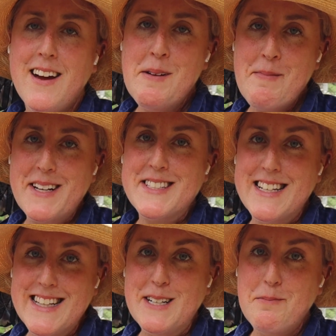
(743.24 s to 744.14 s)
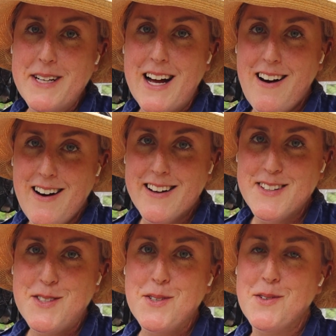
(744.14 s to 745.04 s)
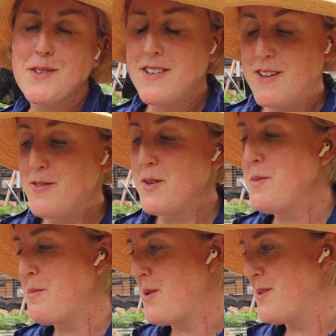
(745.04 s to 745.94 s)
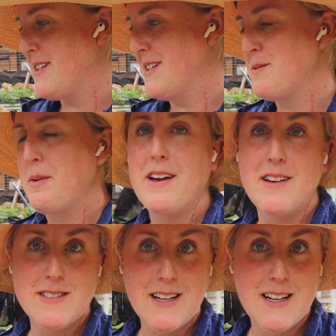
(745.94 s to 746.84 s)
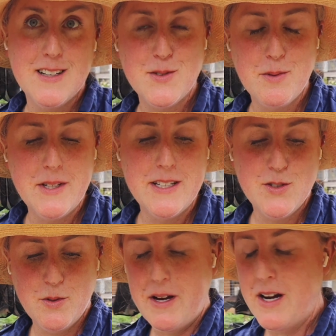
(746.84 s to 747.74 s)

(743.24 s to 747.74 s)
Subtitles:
it makes it a little bit harder to film the process because I can't zoom in, zoom